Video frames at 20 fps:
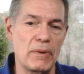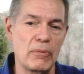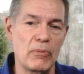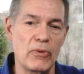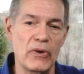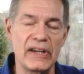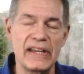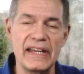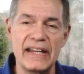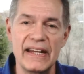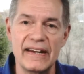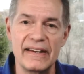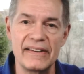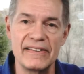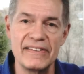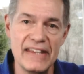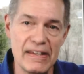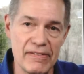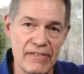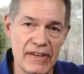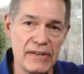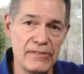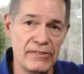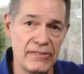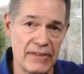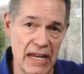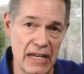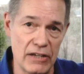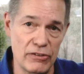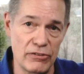working at a TV
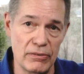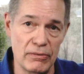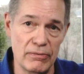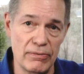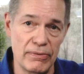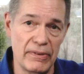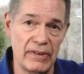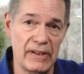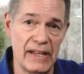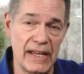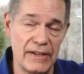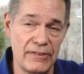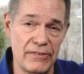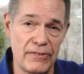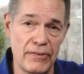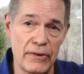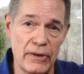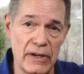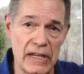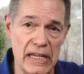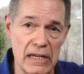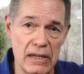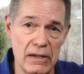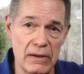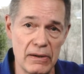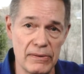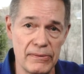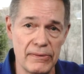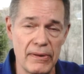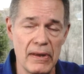station for the last 30
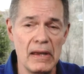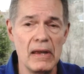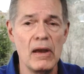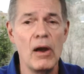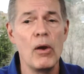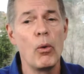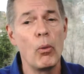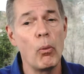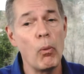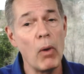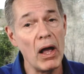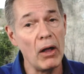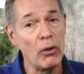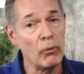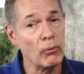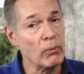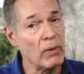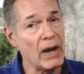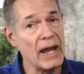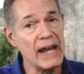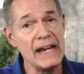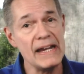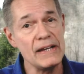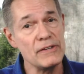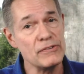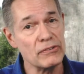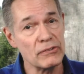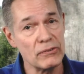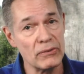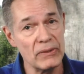years while writing
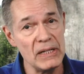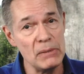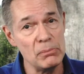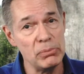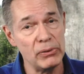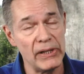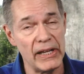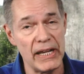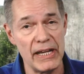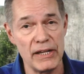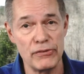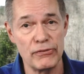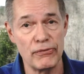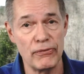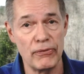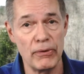screenplays for